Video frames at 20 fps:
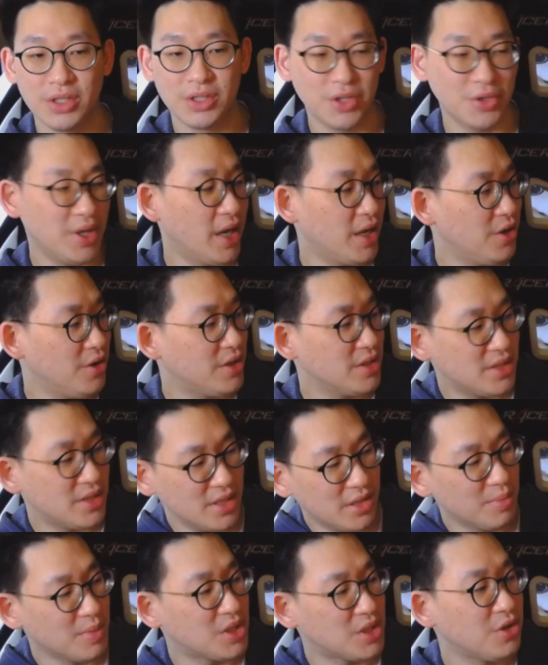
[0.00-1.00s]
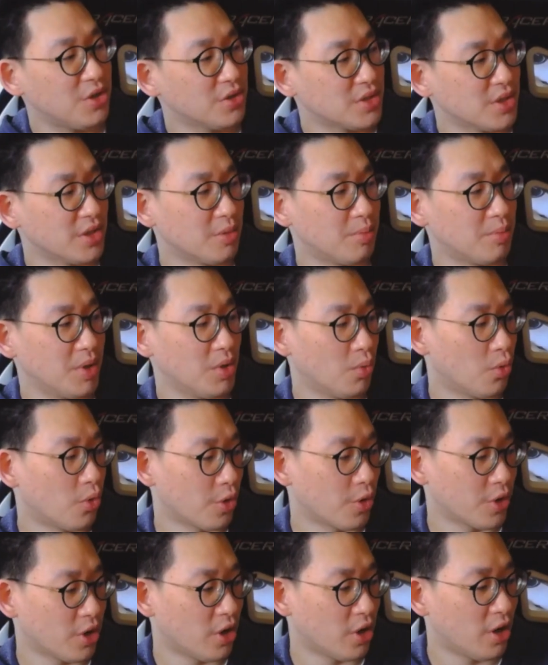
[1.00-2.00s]
So yeah, you can see the material's a little bit
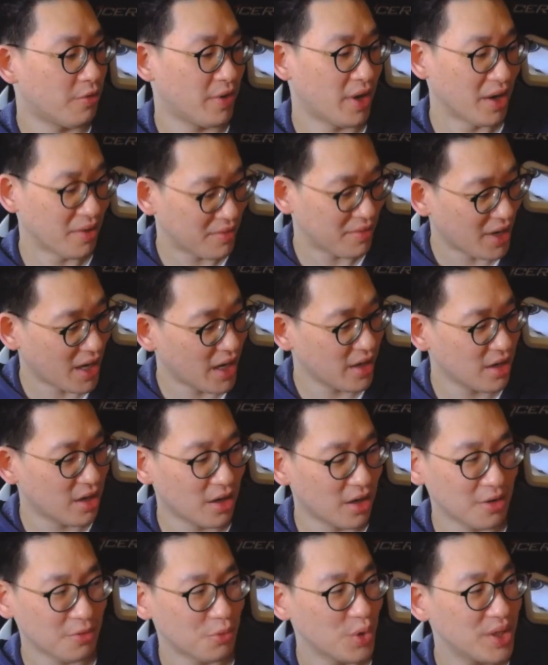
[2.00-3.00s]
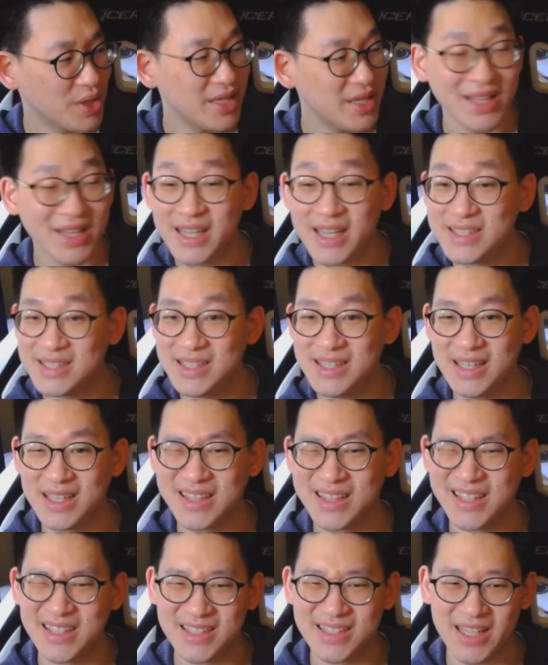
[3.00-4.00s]
worn off. I've kind of got really lazy,
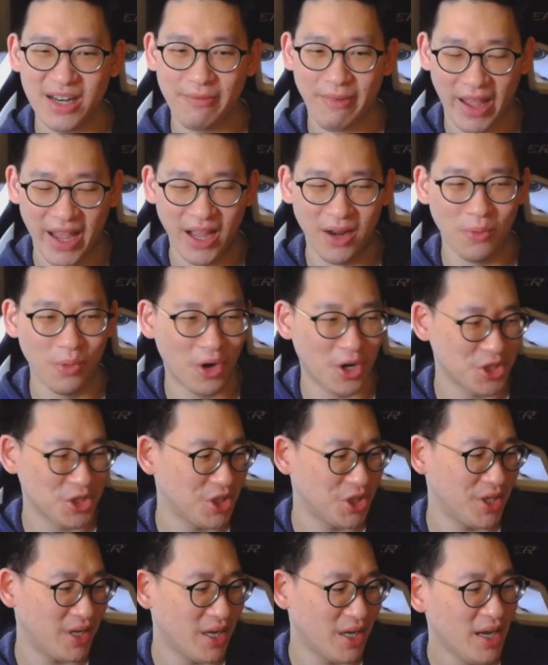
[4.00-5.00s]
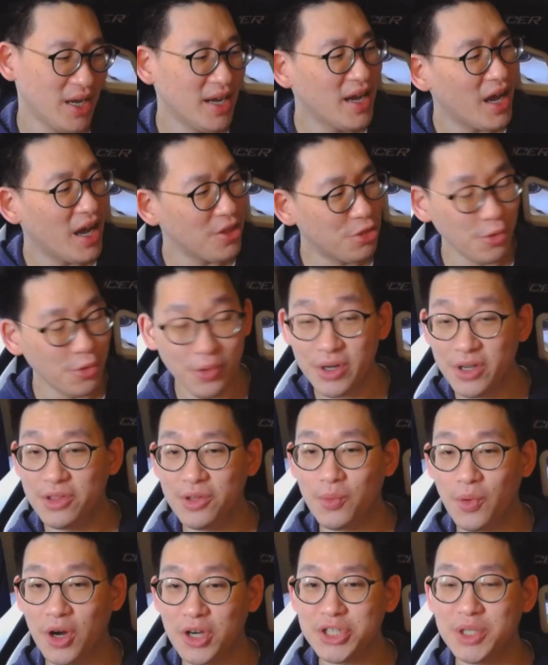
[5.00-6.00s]
and instead of hand washing it, I threw it in
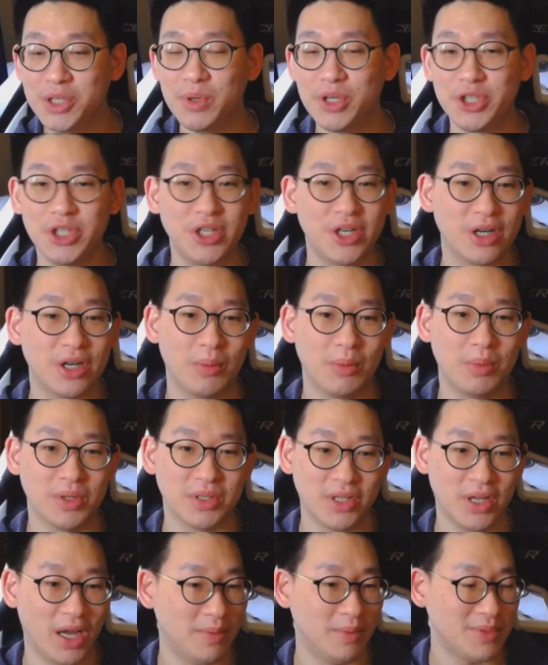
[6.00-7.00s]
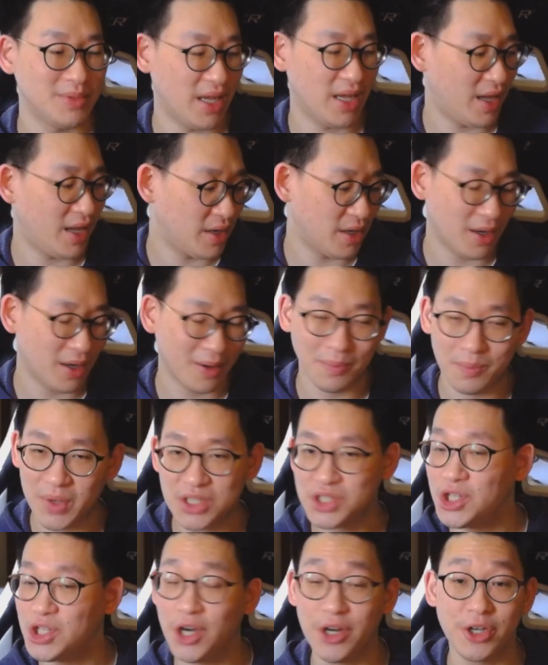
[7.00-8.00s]
the washing machine a couple times, and
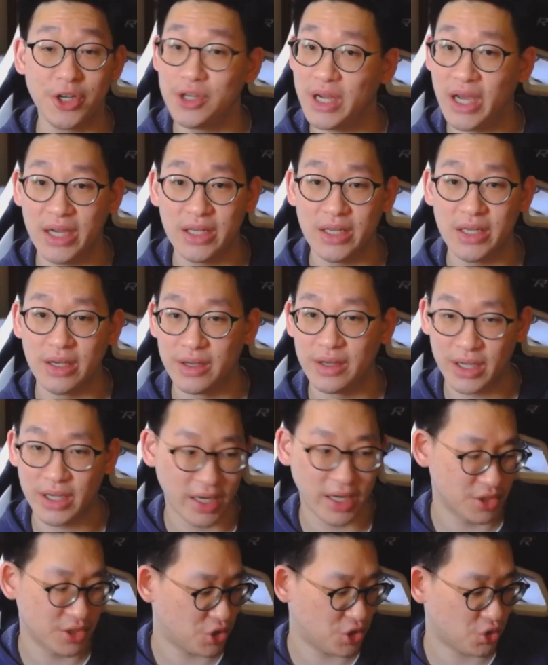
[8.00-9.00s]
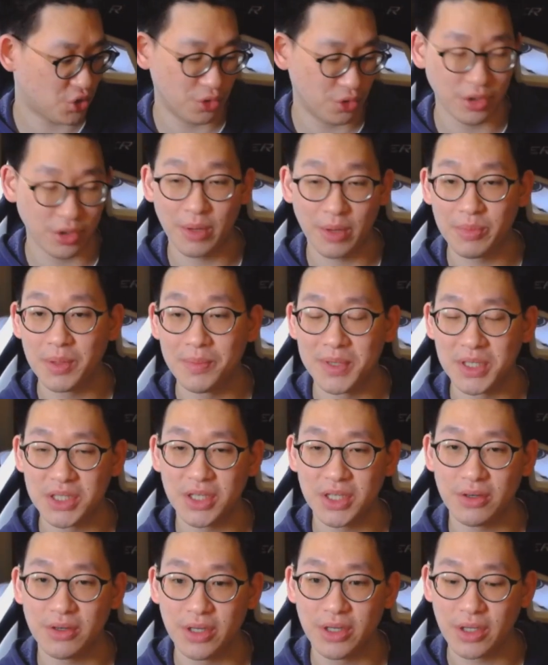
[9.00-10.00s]
it's not a good idea. It kind of screwed up the
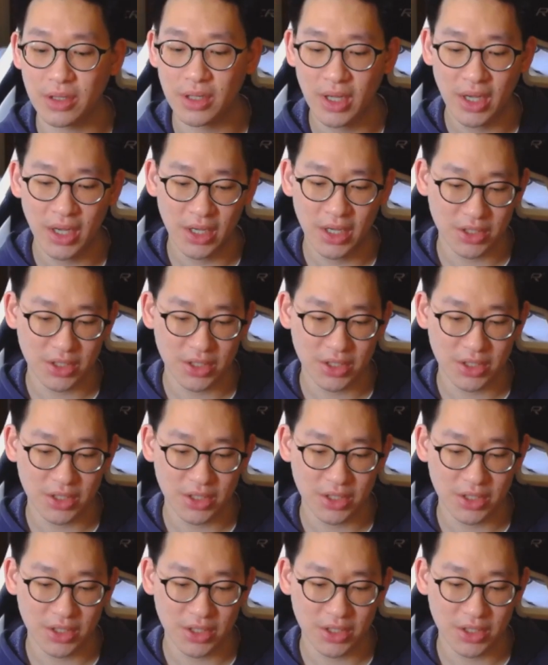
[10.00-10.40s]
material.